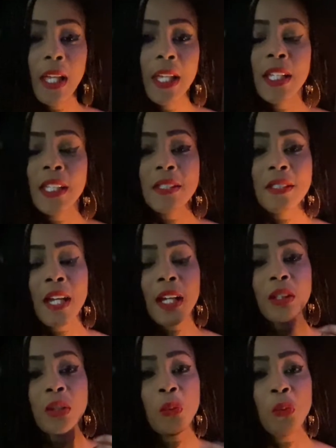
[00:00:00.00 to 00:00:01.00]

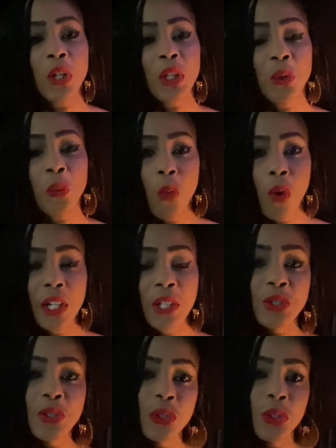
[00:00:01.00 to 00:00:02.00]
exactly what you want it to
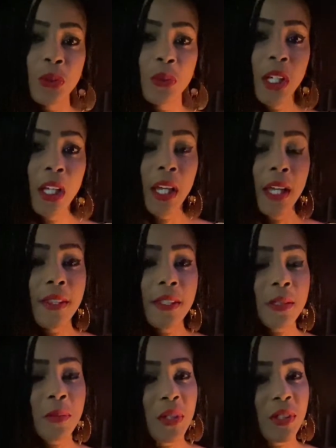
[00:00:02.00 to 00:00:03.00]
do. And this
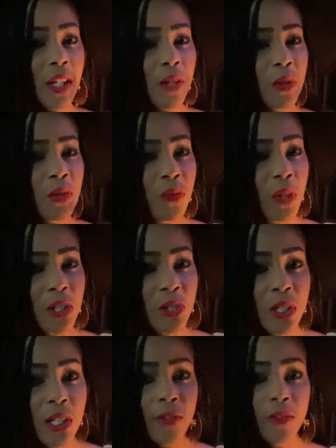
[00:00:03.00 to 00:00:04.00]
means every function
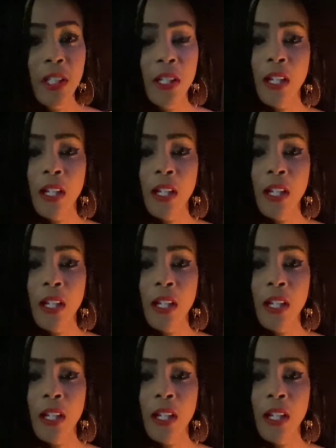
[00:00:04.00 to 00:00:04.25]
of it.